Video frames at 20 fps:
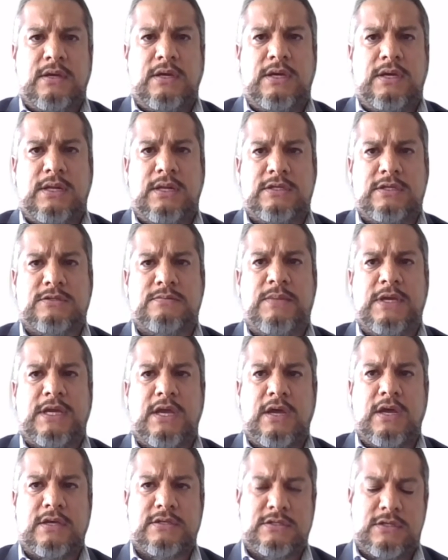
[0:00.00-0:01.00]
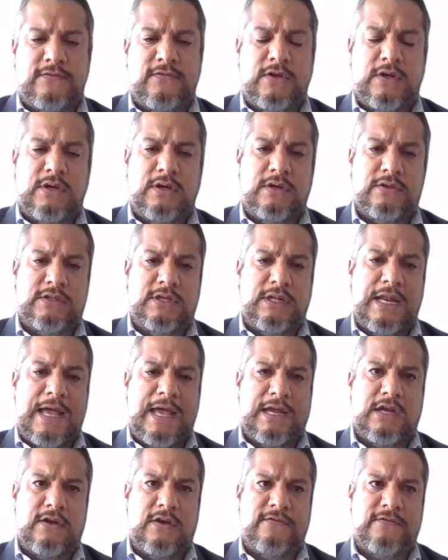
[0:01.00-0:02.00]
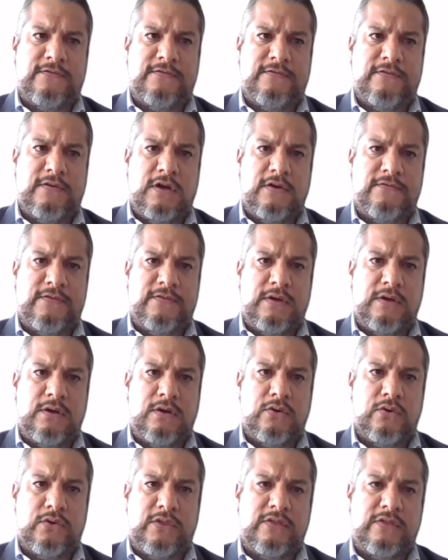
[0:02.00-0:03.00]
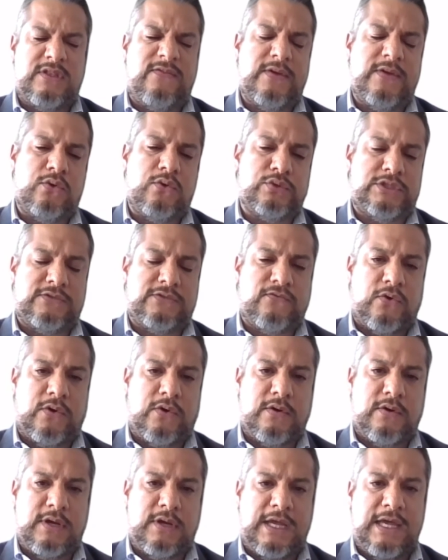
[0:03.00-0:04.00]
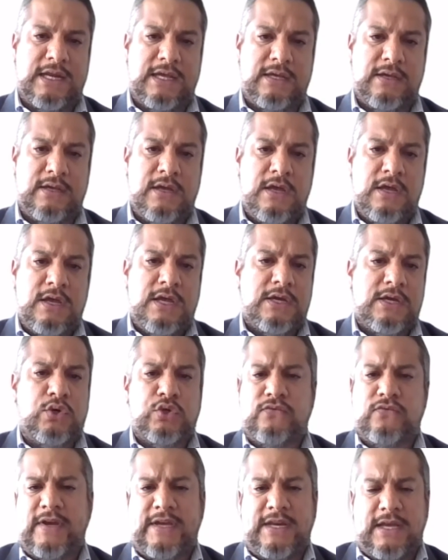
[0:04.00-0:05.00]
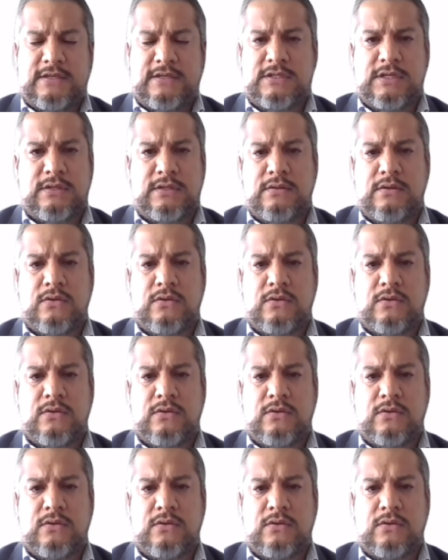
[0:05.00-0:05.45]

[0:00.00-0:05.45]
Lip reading: it is because of the lack of or the difficulties for getting good financing,